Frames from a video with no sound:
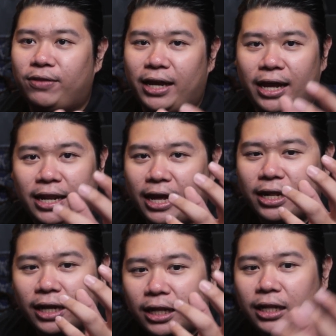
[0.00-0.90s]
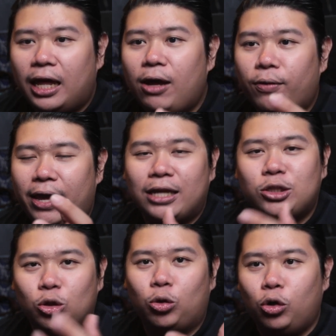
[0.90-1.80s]
like, and allow
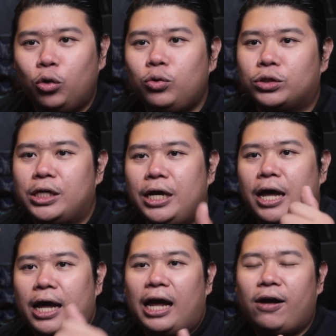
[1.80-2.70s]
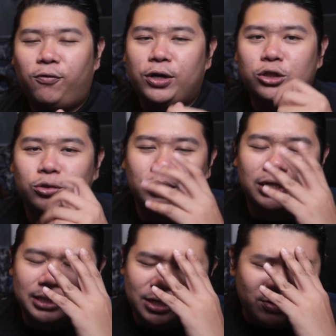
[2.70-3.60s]
S to lose halfway through
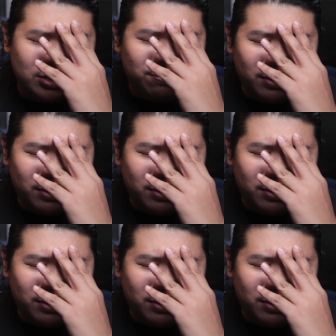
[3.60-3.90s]
the series.